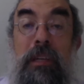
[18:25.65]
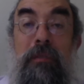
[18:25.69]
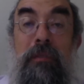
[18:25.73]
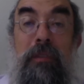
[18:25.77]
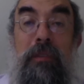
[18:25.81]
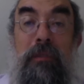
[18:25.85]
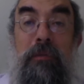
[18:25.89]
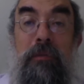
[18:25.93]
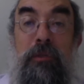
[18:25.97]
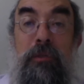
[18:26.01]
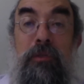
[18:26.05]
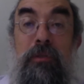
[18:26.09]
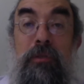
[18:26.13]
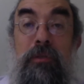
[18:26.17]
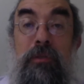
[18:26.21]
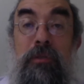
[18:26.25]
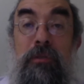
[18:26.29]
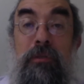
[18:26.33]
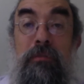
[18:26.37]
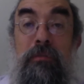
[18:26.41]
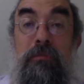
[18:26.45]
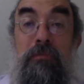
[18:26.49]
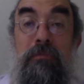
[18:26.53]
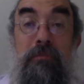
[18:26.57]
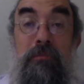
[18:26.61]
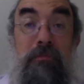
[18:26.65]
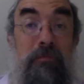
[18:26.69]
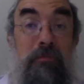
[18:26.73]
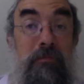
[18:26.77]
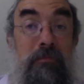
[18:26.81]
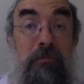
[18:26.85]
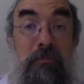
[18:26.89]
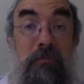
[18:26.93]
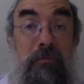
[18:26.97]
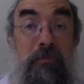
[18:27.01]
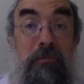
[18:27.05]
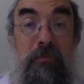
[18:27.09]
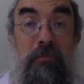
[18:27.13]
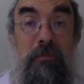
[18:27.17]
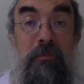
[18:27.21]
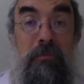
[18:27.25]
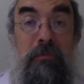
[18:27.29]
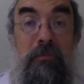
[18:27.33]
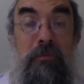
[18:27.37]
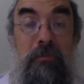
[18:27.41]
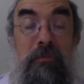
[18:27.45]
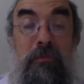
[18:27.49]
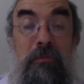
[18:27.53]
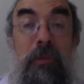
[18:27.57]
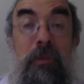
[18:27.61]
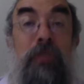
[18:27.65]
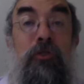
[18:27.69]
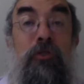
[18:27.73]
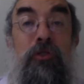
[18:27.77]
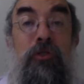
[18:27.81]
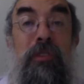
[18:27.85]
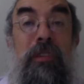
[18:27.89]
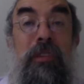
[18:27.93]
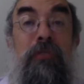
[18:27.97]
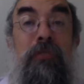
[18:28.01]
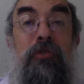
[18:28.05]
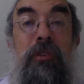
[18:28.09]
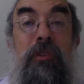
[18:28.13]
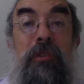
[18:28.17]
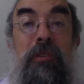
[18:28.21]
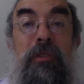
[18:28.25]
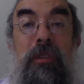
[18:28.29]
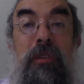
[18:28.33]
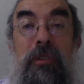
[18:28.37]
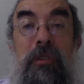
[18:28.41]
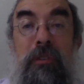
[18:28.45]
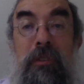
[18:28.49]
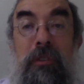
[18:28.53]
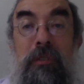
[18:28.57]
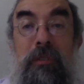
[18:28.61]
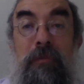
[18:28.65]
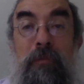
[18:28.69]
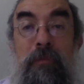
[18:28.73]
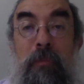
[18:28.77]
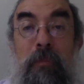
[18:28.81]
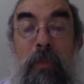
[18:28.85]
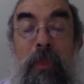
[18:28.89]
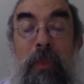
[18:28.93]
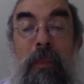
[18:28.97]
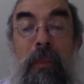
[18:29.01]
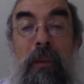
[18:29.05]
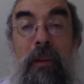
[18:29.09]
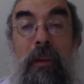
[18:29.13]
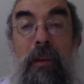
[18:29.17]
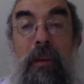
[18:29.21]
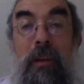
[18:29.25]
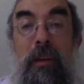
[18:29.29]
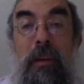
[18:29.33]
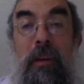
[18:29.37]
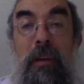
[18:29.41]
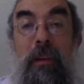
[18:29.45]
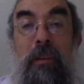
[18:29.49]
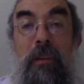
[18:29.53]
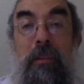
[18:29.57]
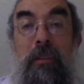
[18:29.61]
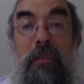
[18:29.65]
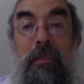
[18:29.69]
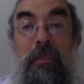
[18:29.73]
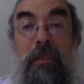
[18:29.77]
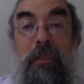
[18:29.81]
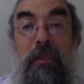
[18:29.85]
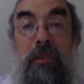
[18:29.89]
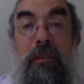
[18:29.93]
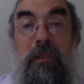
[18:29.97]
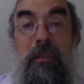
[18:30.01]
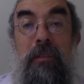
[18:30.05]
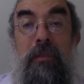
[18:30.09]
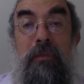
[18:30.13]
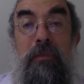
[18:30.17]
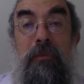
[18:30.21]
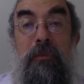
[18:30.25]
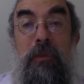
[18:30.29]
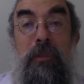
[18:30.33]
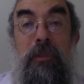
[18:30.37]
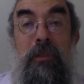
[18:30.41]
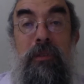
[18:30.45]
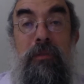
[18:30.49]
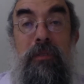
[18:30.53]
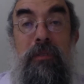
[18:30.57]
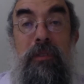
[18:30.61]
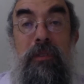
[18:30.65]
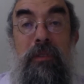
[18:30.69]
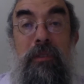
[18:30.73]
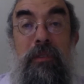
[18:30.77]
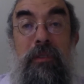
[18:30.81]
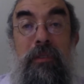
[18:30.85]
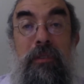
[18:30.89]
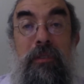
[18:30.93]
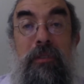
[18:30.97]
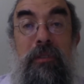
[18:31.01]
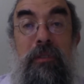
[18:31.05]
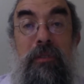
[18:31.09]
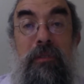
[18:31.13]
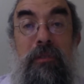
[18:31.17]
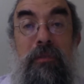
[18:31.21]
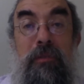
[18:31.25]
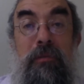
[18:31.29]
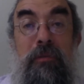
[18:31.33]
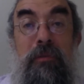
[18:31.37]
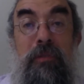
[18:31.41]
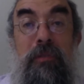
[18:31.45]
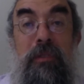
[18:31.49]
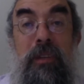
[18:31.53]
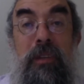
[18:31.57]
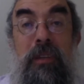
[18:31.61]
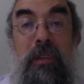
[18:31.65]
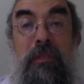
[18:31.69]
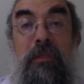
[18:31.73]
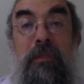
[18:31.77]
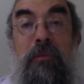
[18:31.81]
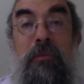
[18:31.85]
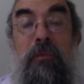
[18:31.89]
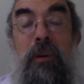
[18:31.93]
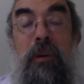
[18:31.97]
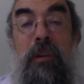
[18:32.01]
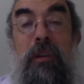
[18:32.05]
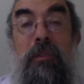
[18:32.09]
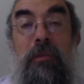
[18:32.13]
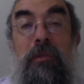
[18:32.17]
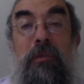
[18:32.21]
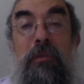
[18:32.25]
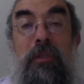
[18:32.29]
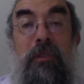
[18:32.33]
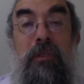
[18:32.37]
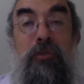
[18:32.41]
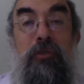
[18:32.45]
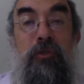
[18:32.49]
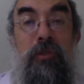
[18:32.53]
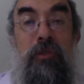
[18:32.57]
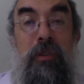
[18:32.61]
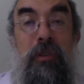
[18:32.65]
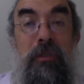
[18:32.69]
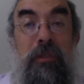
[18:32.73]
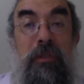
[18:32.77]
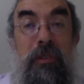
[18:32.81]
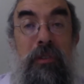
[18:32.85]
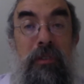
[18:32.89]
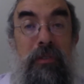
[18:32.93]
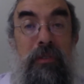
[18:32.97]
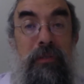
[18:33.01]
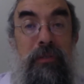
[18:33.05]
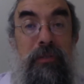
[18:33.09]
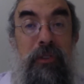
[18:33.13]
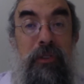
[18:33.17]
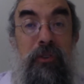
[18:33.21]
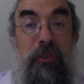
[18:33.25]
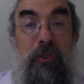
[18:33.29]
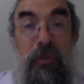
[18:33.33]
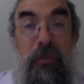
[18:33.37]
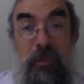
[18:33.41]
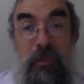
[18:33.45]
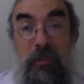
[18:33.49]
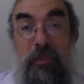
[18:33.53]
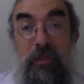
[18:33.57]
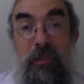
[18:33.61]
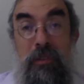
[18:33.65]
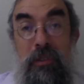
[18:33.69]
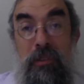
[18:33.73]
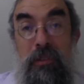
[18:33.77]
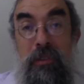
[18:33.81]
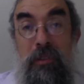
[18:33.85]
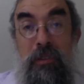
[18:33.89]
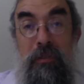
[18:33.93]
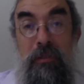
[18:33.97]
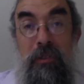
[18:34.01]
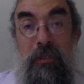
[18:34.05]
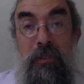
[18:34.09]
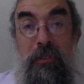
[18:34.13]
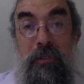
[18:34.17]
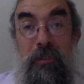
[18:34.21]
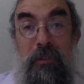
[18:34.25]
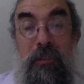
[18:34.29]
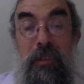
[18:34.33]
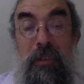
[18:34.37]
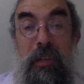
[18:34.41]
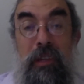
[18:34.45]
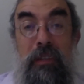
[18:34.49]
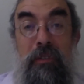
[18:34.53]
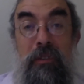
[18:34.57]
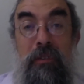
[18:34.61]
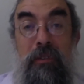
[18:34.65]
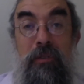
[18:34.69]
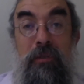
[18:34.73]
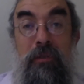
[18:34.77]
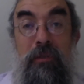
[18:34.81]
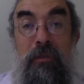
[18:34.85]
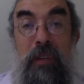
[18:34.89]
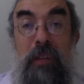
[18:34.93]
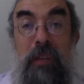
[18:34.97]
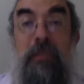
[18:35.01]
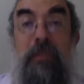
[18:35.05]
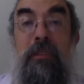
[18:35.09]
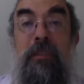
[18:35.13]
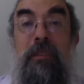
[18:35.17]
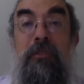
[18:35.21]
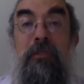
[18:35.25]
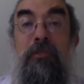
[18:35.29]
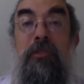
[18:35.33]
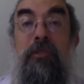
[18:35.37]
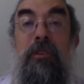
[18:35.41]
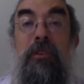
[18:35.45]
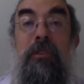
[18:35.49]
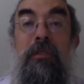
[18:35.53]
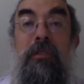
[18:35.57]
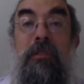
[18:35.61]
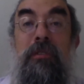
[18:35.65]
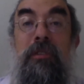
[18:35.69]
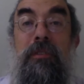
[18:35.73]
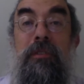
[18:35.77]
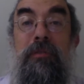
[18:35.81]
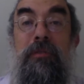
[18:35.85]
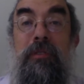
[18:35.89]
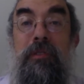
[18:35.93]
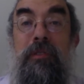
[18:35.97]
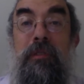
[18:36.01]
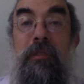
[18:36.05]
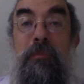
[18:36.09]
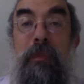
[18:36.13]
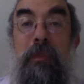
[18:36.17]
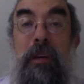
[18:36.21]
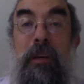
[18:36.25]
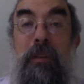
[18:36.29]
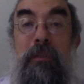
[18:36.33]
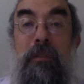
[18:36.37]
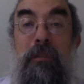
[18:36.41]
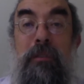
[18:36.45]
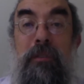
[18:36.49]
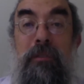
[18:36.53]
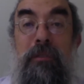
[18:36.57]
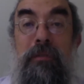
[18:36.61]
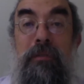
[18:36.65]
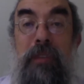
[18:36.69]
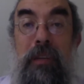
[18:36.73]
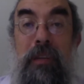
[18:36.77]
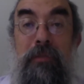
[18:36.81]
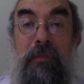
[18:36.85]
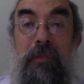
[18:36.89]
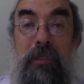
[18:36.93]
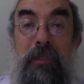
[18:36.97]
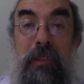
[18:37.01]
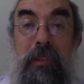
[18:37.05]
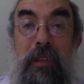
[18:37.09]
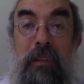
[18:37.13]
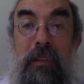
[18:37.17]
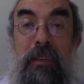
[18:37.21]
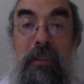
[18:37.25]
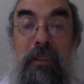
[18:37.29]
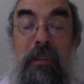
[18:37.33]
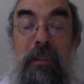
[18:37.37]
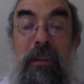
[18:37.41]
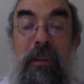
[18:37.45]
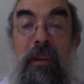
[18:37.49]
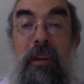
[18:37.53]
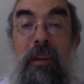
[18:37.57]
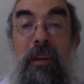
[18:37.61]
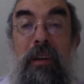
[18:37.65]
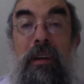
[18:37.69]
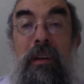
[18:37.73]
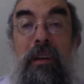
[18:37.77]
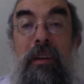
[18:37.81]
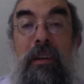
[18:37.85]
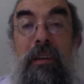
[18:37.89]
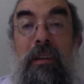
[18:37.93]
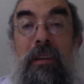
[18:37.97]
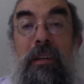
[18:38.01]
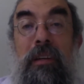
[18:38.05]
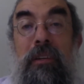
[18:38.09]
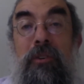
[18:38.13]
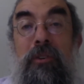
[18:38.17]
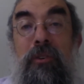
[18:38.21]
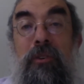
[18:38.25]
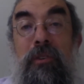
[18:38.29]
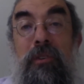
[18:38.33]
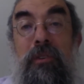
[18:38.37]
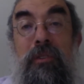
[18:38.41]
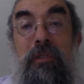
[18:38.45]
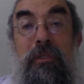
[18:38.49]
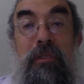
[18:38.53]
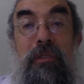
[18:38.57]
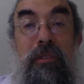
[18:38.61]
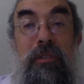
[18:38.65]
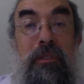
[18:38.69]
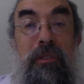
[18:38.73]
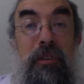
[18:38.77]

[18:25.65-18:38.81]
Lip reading: Rabbi Akiva was once teaching Torah, and one of the students asked him, why do you teach Torah? If according to the Torah you're allowed to not teach Torah if it's a matter of life and death.